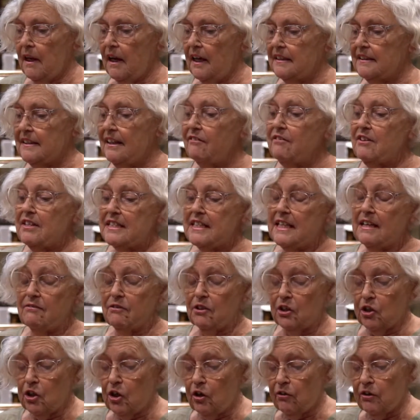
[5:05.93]
And I receive
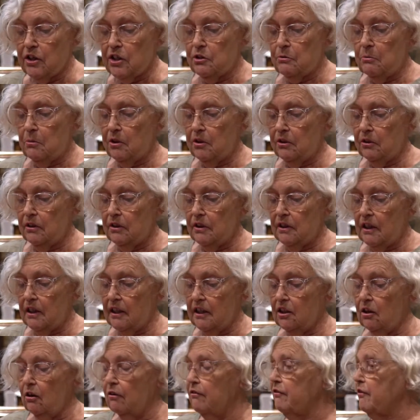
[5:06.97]
encouragement,
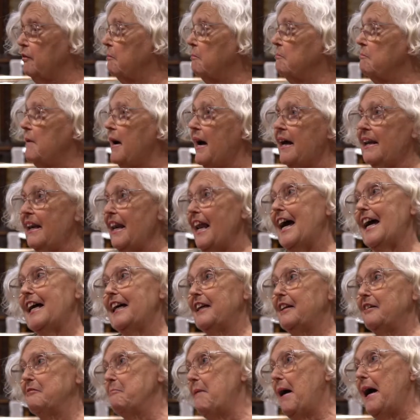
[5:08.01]
you know, from my
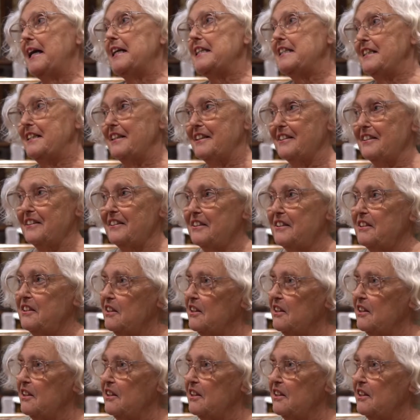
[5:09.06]
like-minded